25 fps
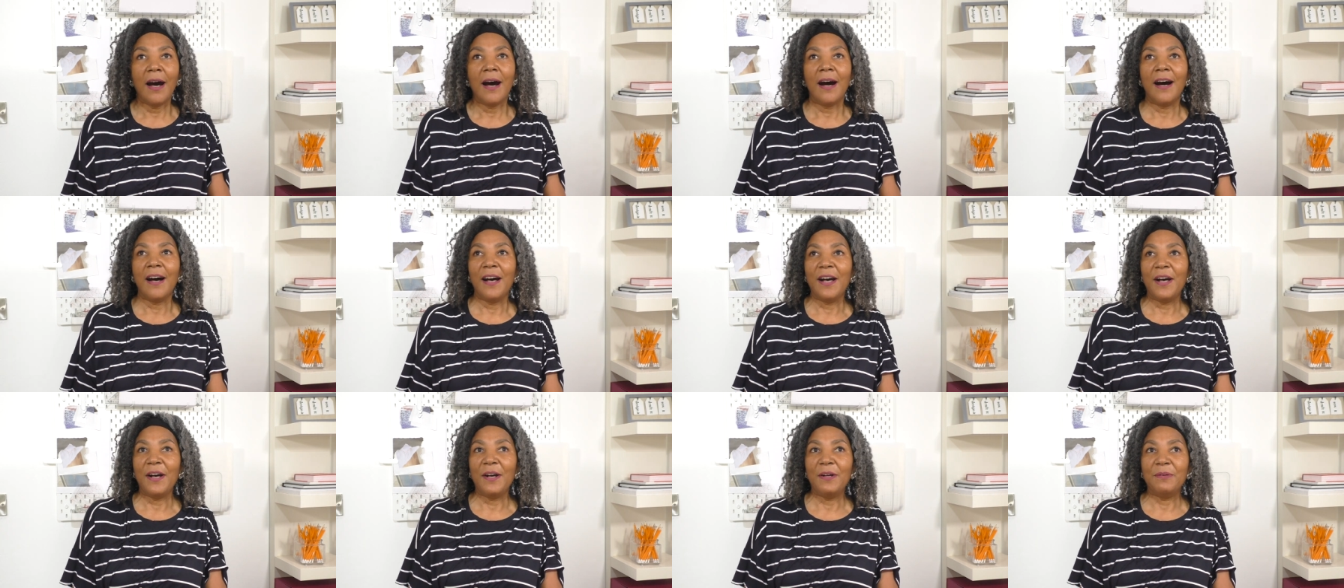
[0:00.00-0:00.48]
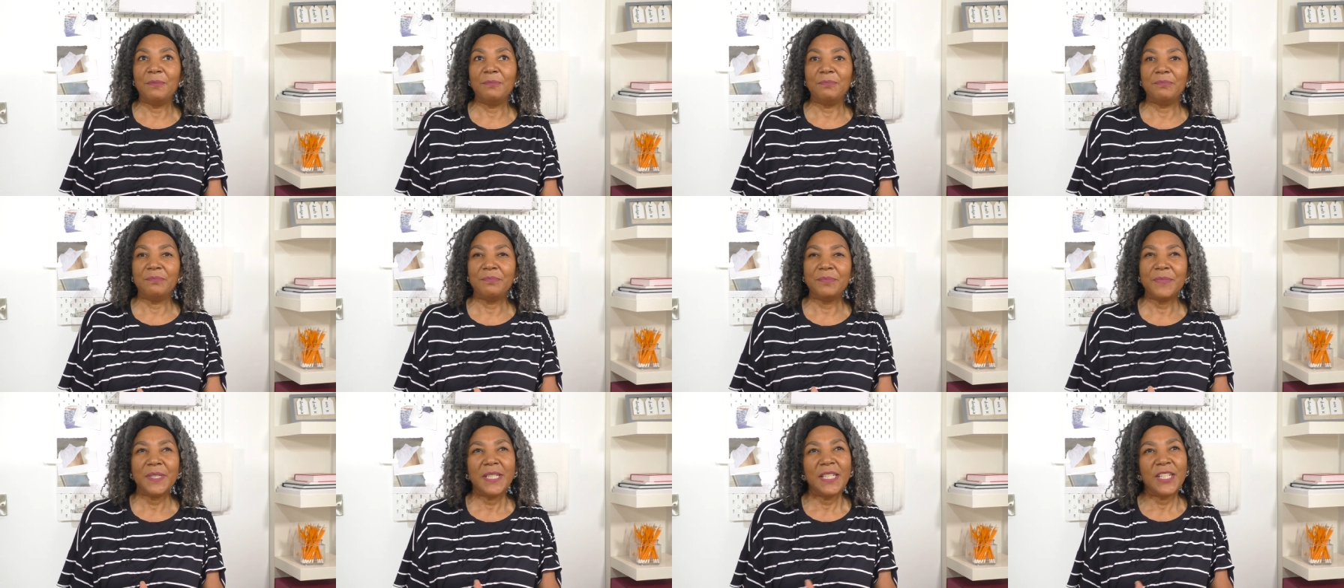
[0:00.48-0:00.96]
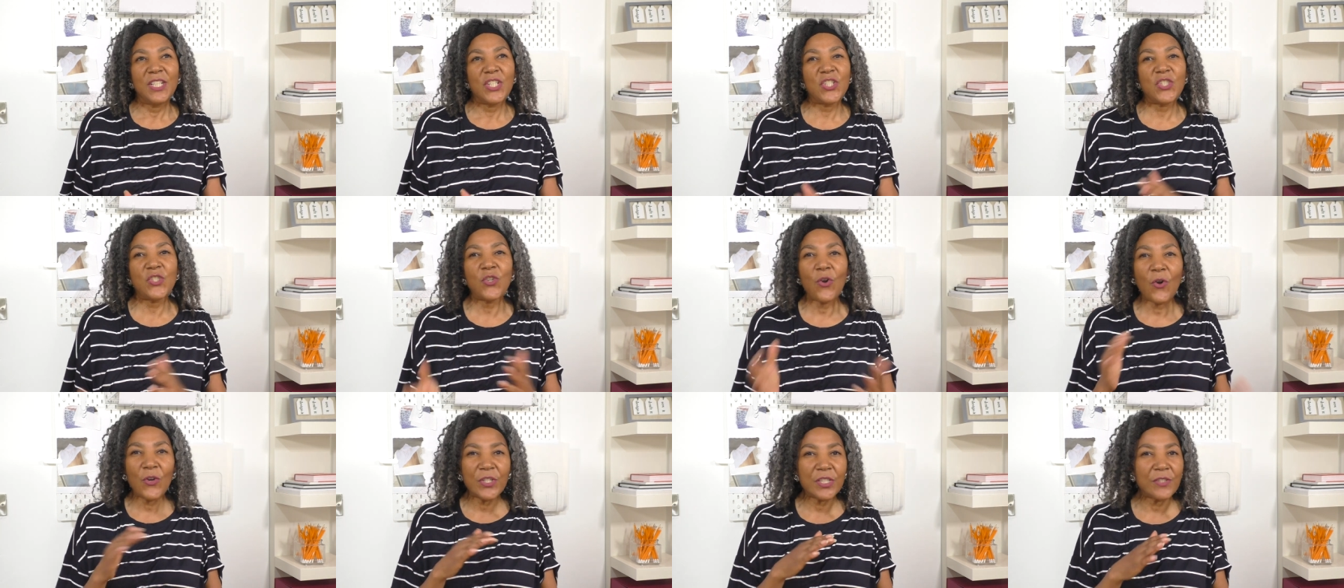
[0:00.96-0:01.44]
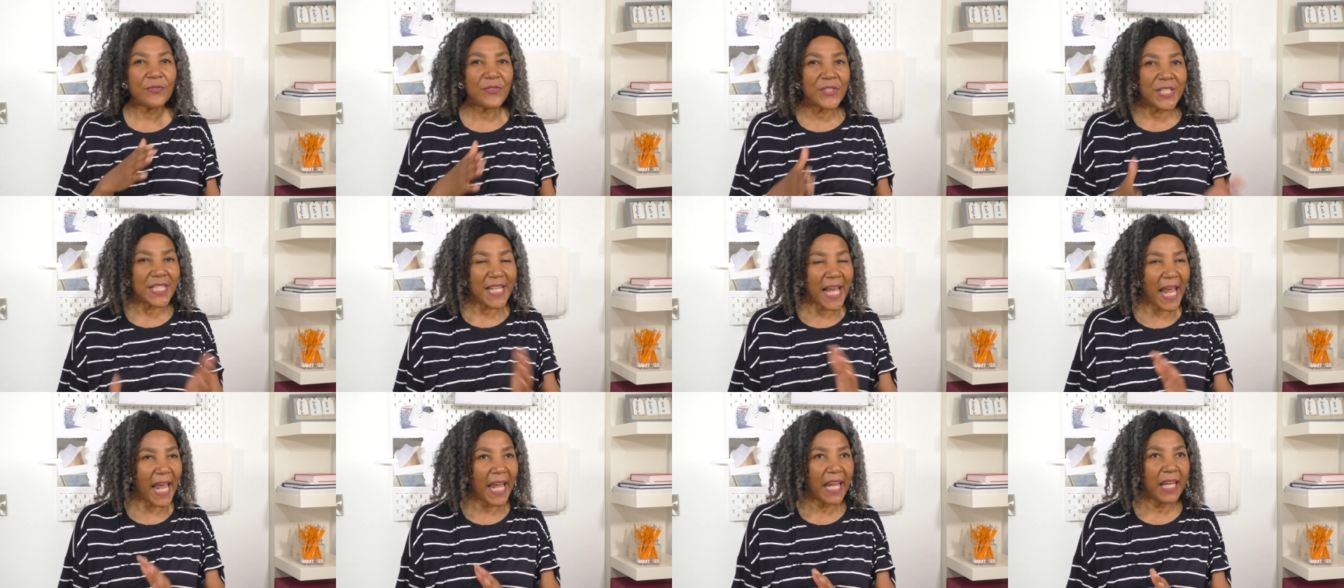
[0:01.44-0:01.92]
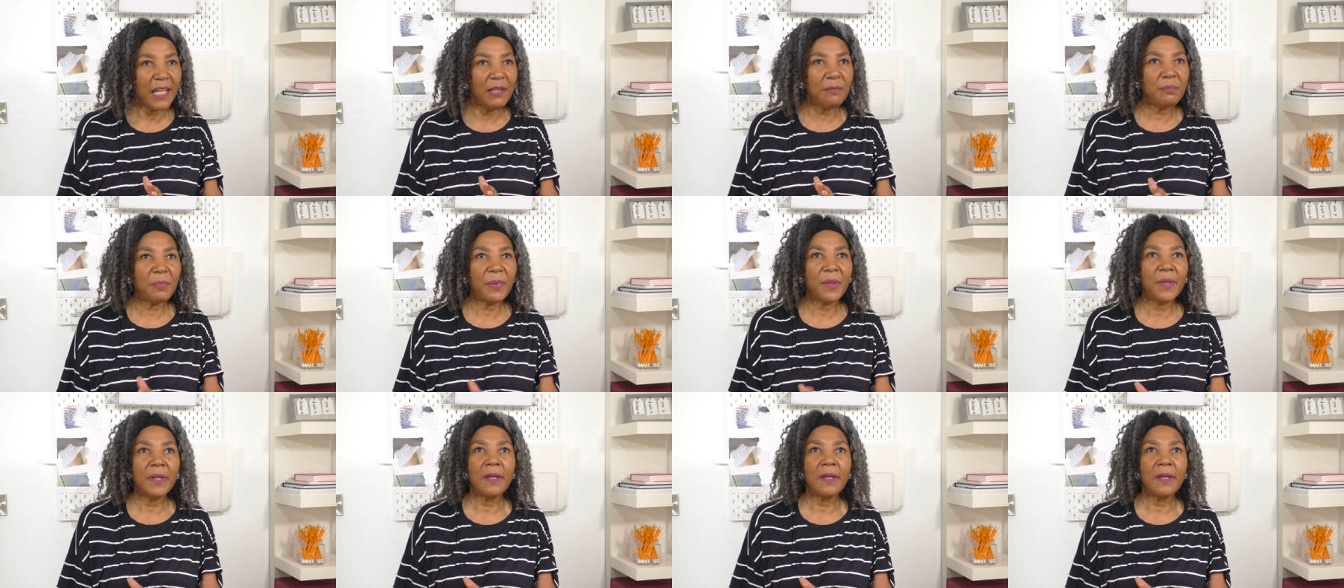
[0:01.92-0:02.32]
Um, the choice of tape